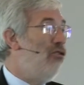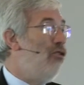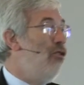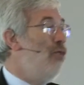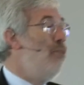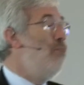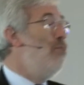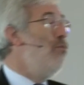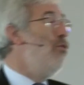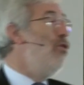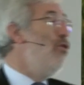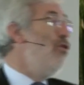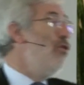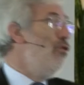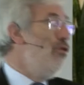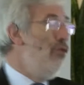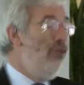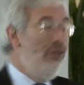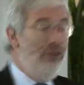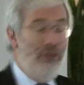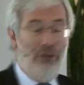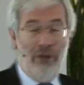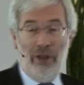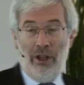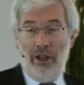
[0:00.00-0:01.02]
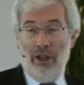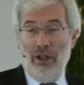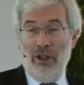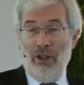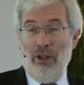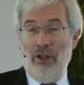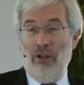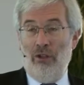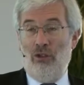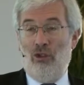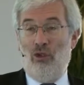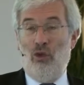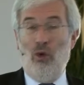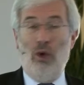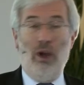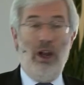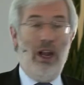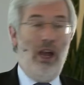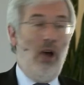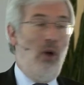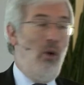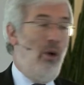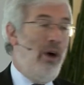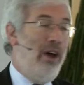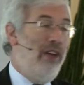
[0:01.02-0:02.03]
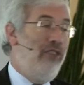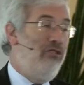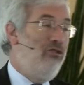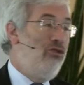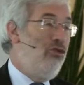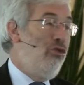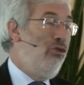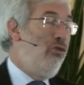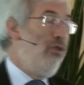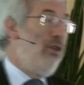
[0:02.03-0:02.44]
to move to allow us to